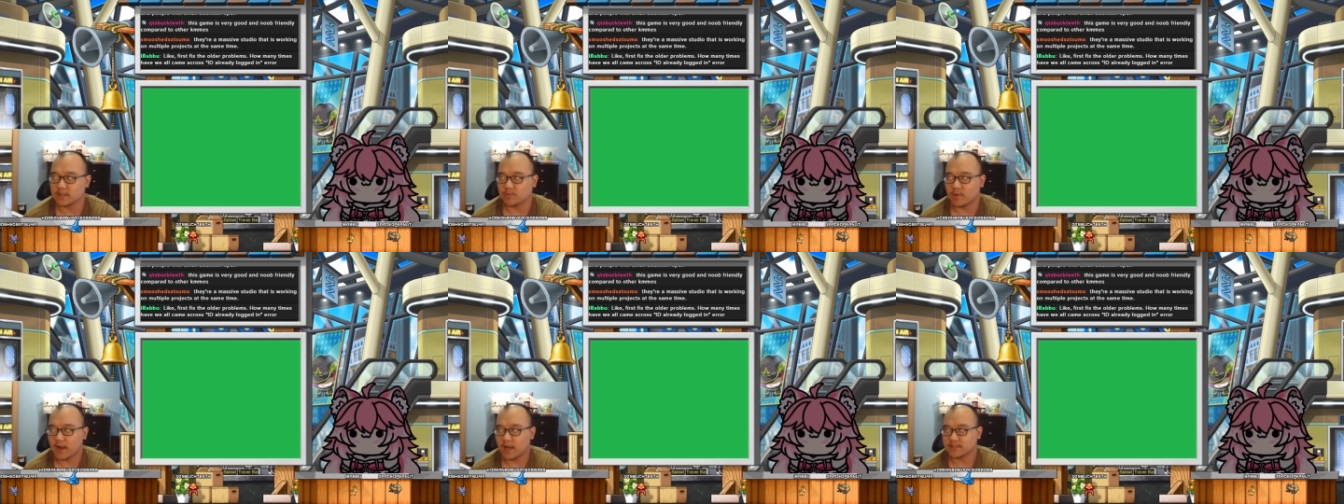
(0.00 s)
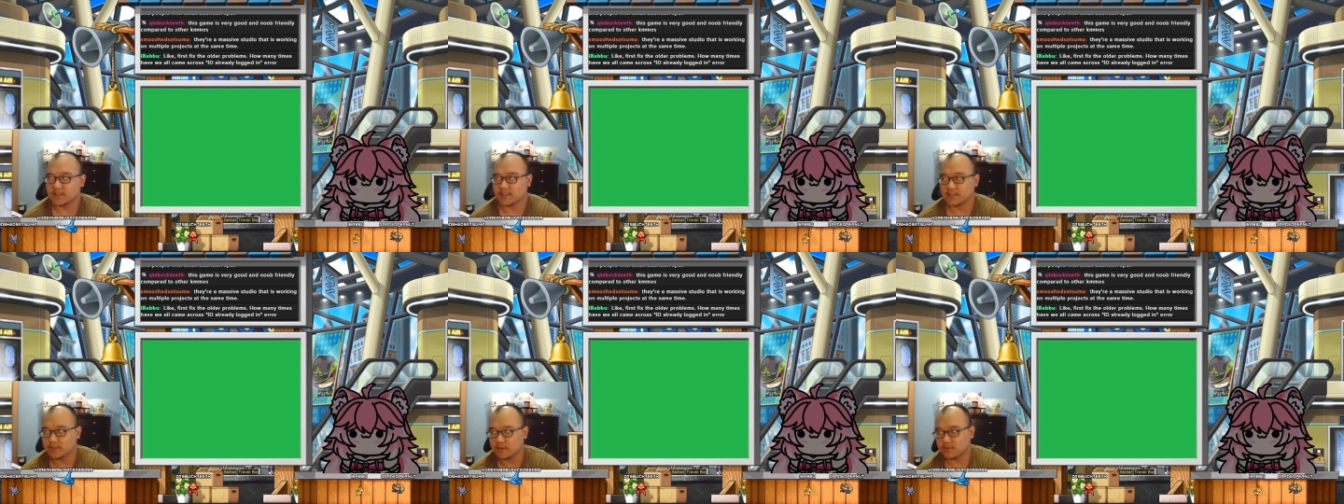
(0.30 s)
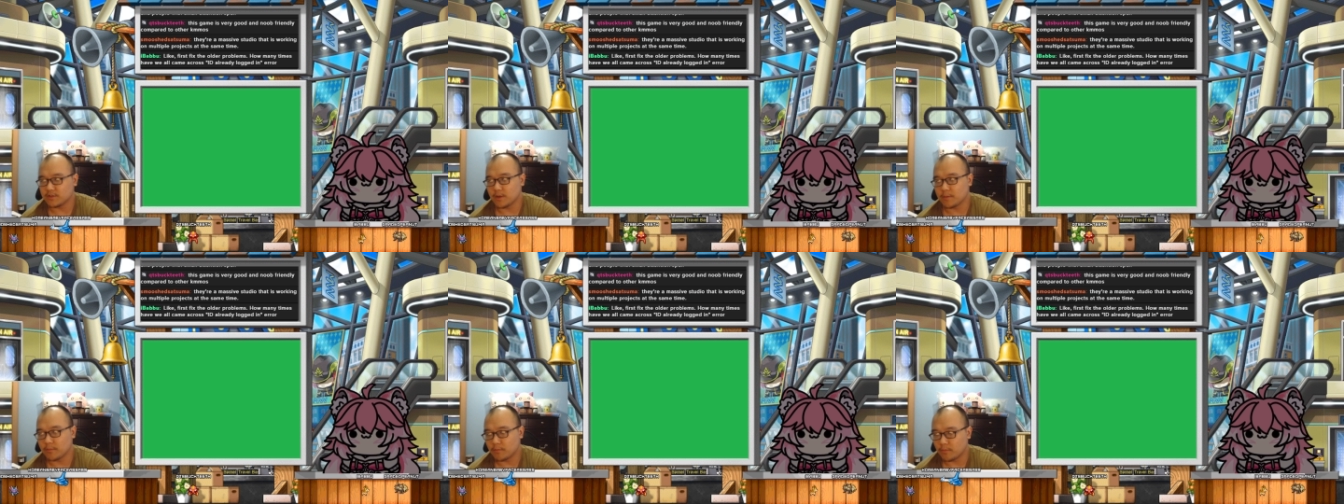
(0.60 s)
Why is this new
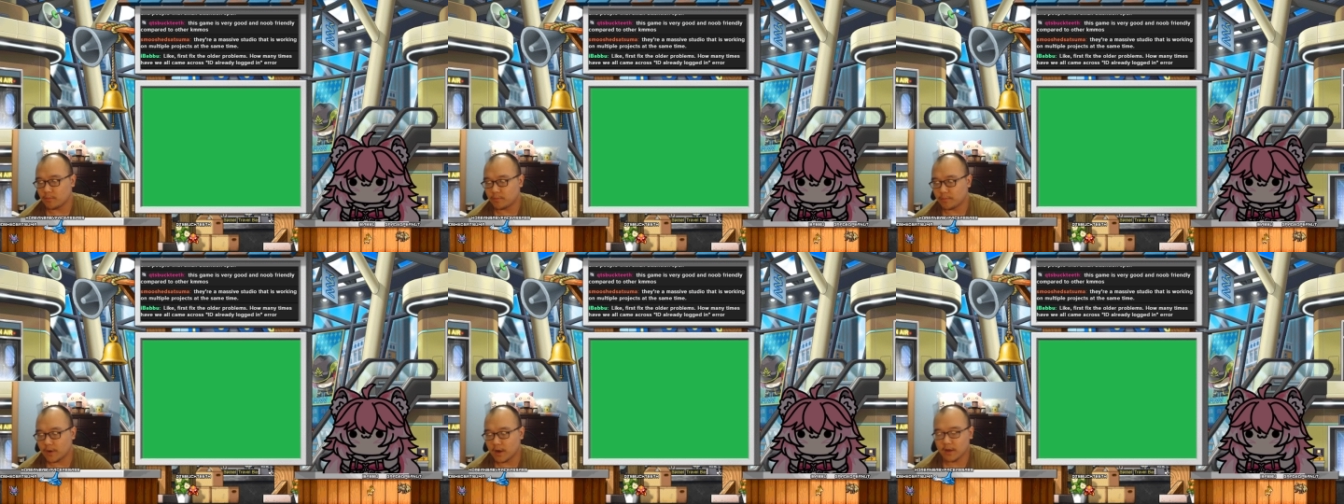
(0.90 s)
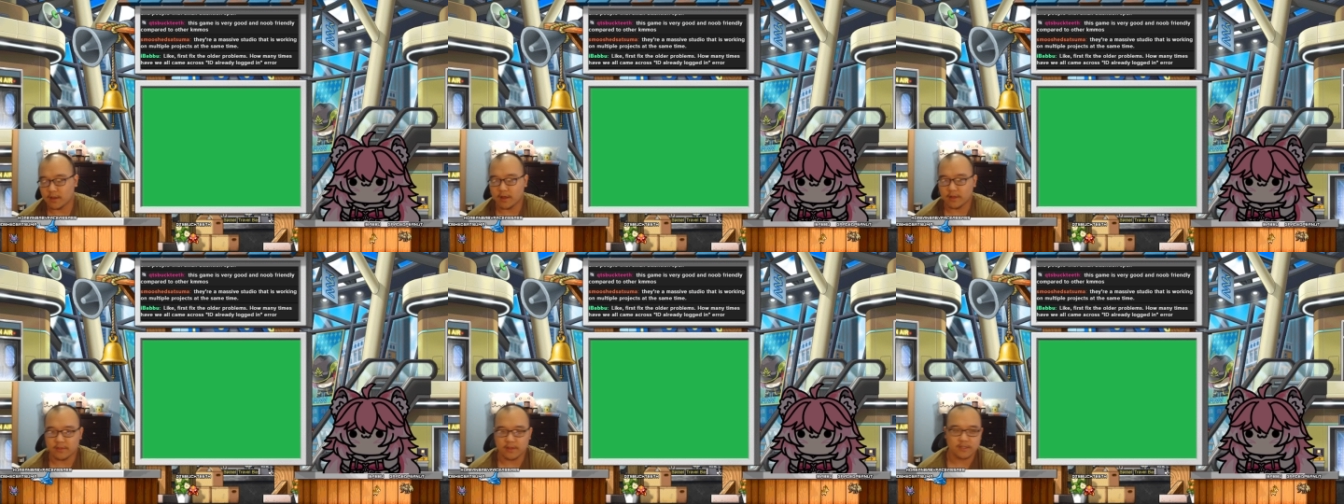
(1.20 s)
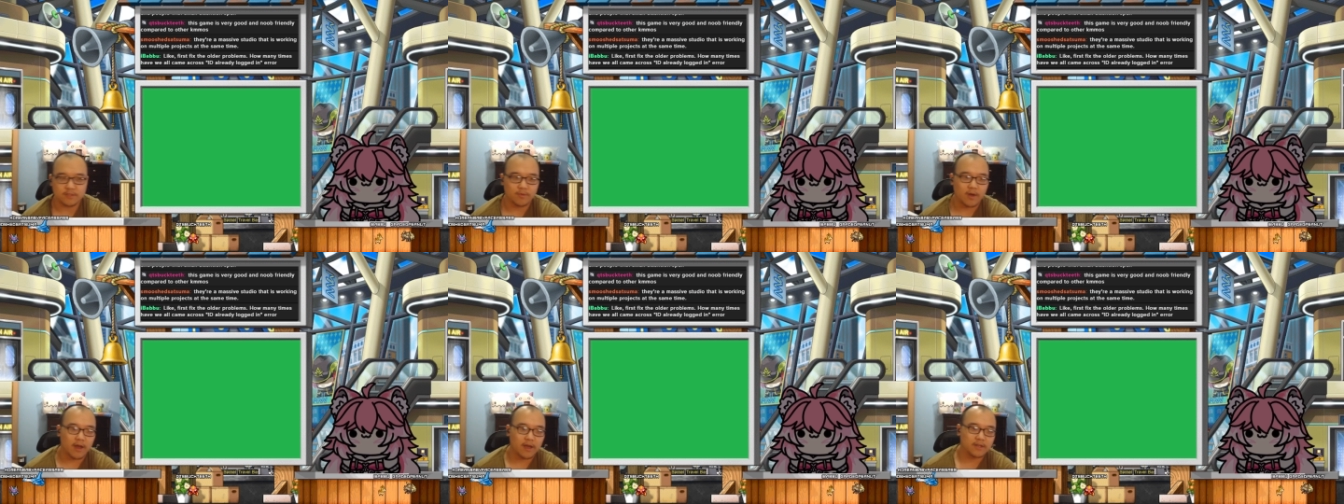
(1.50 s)
thing bug like
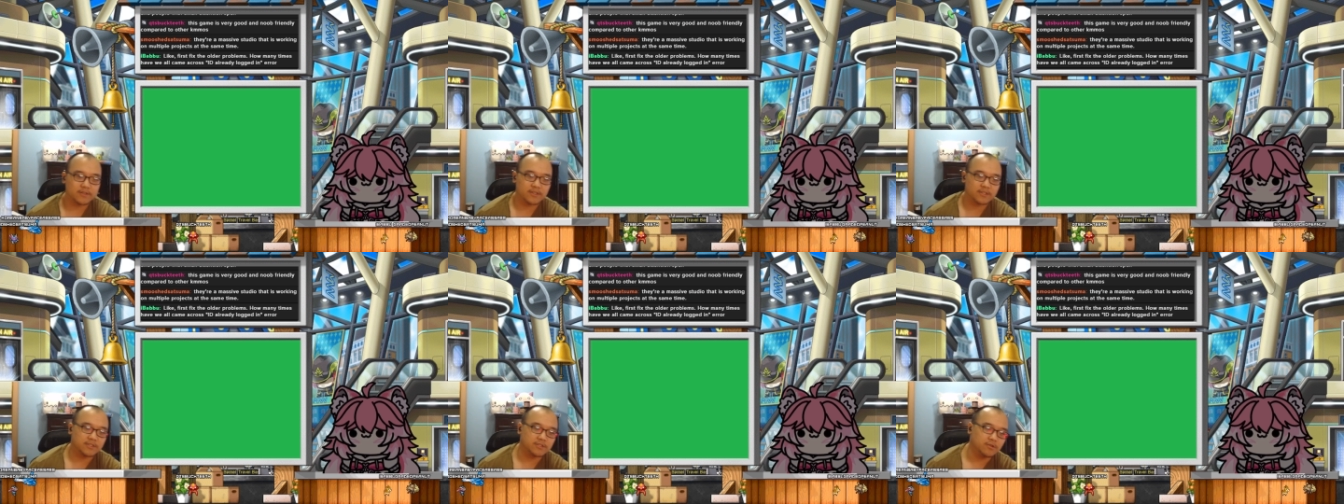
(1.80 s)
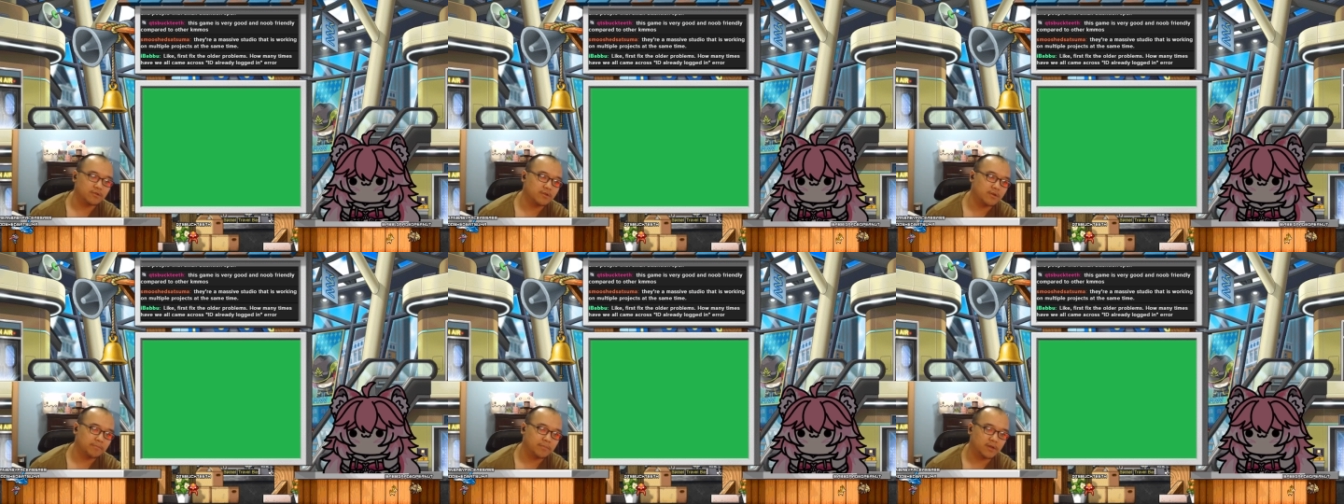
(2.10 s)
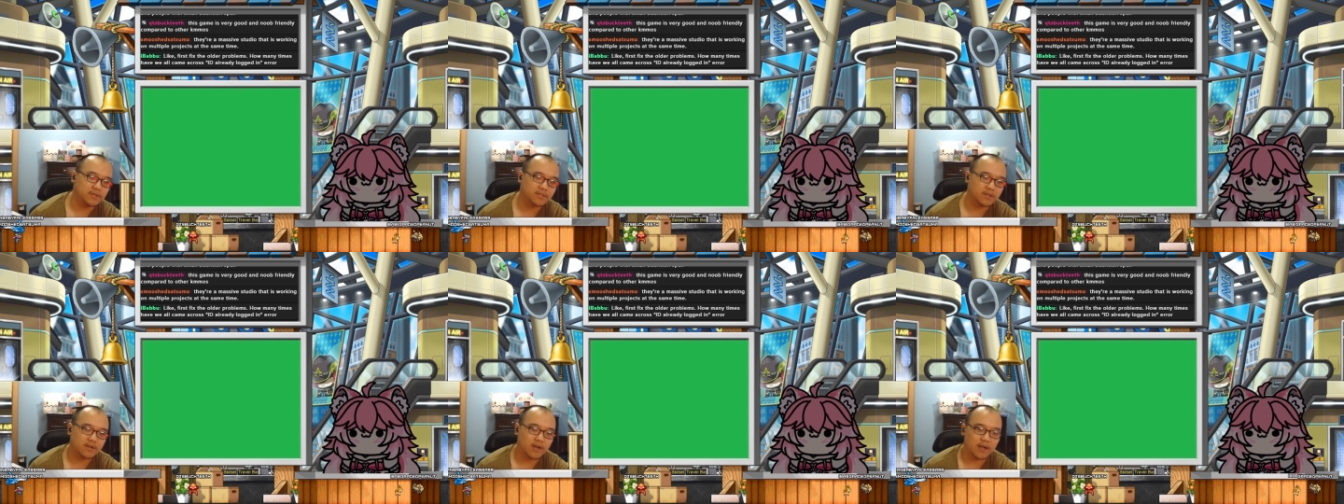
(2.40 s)
this? Why is this new
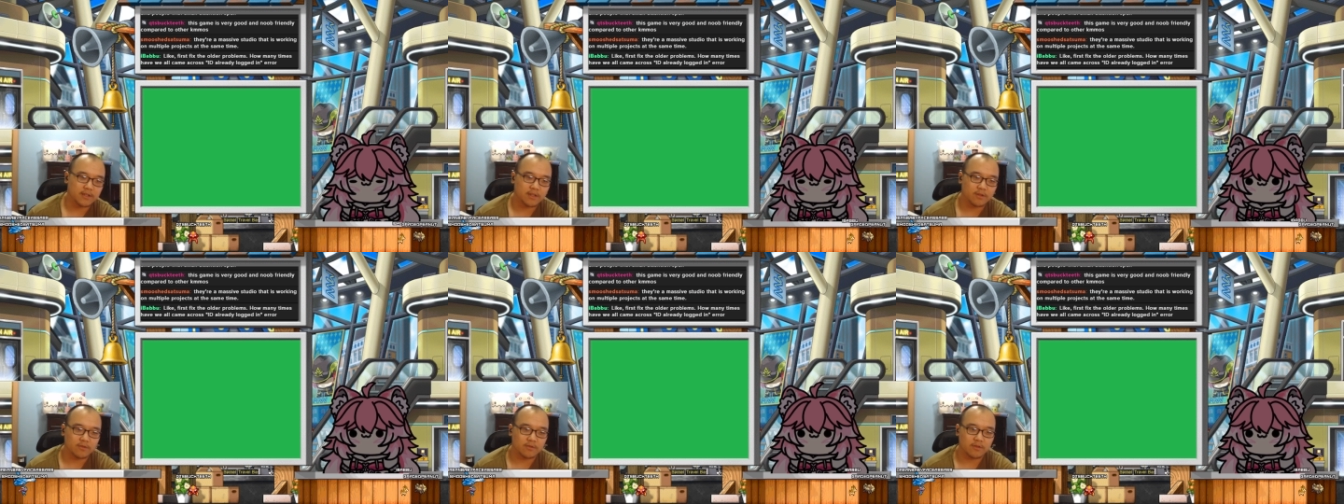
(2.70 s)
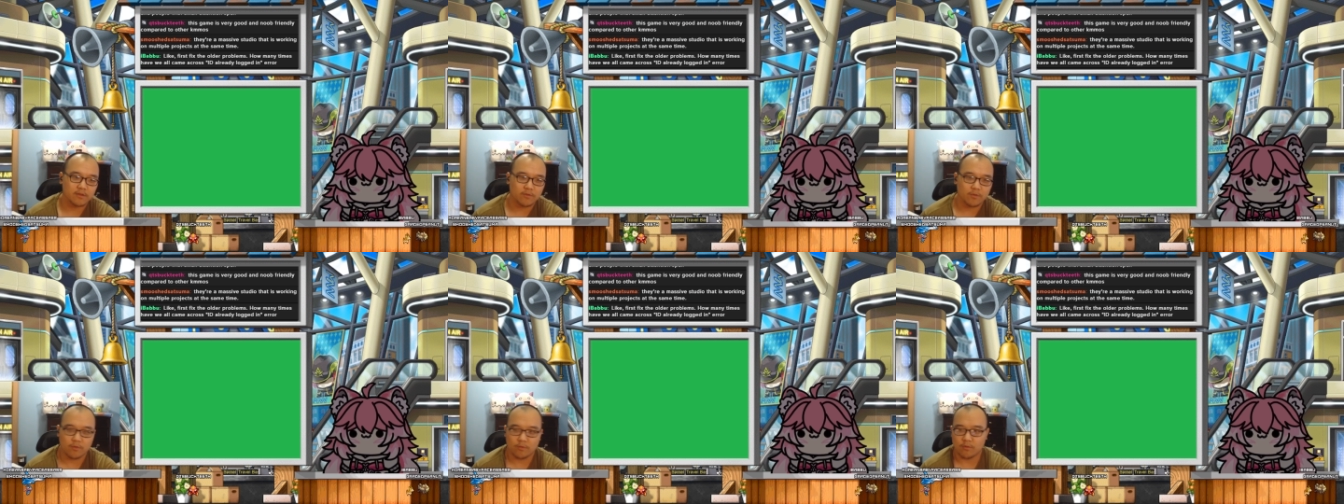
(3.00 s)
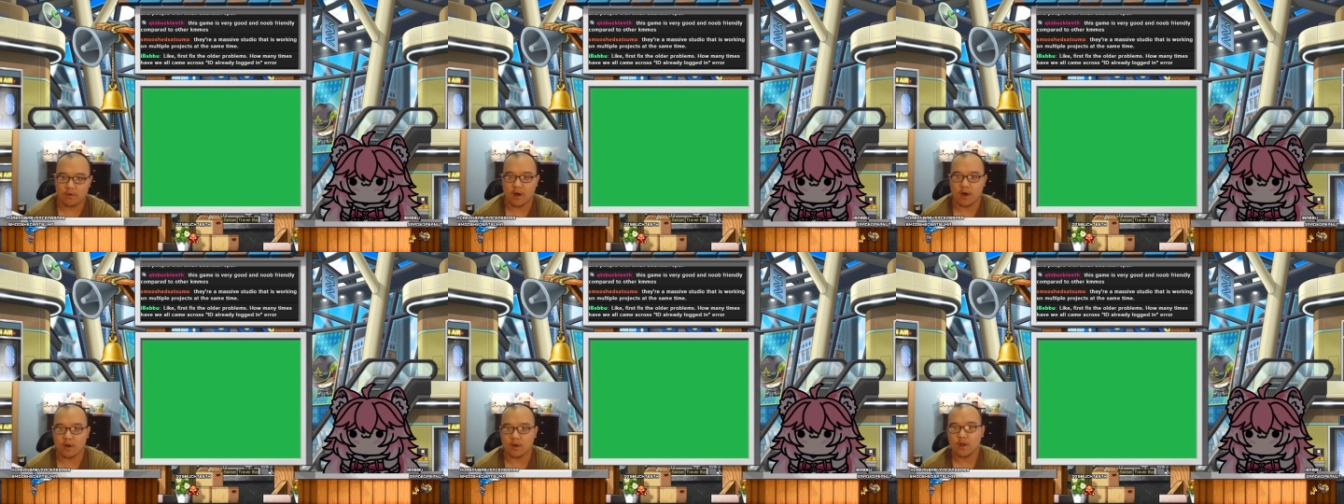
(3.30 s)
piece of content
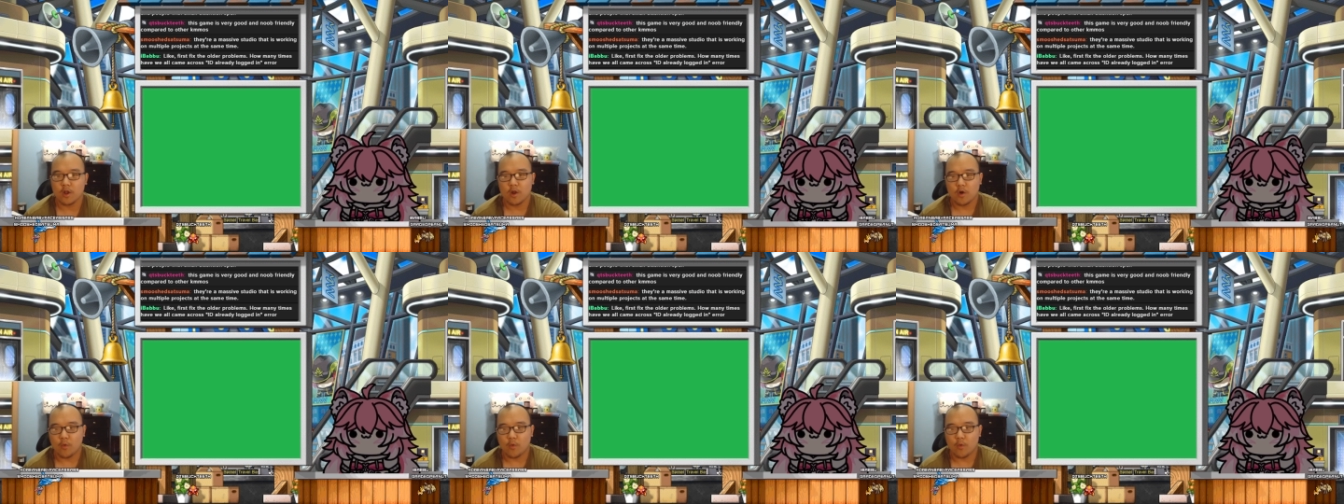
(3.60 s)
wrong?